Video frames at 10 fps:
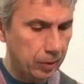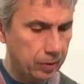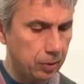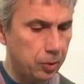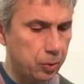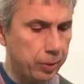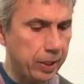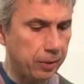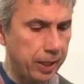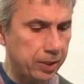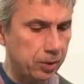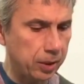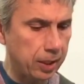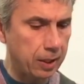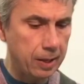it's all sweeter
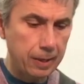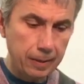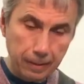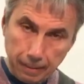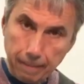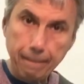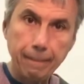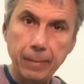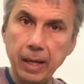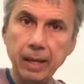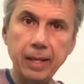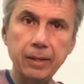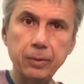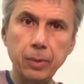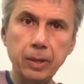actually, and
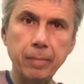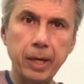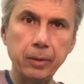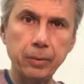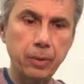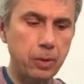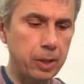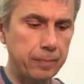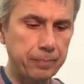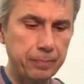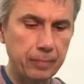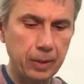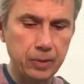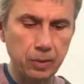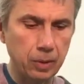then to the minor chord.
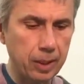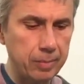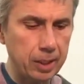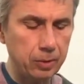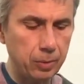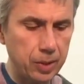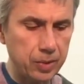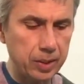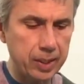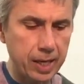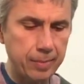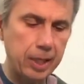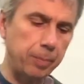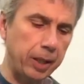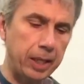So let me do this in time
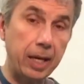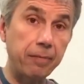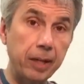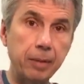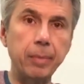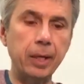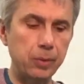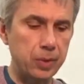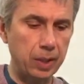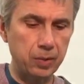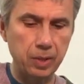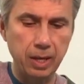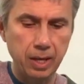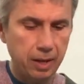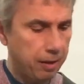and I'll play the A flat minor 6.
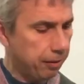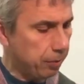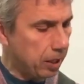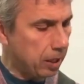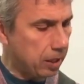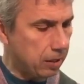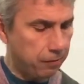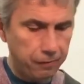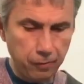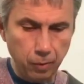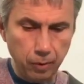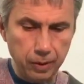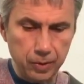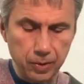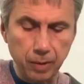3-4,
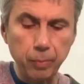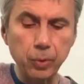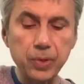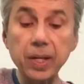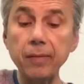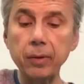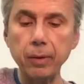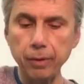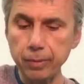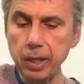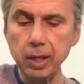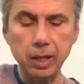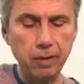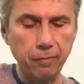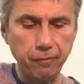this is number 7.
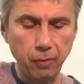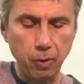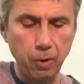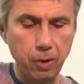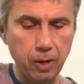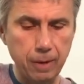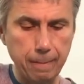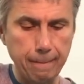3-4.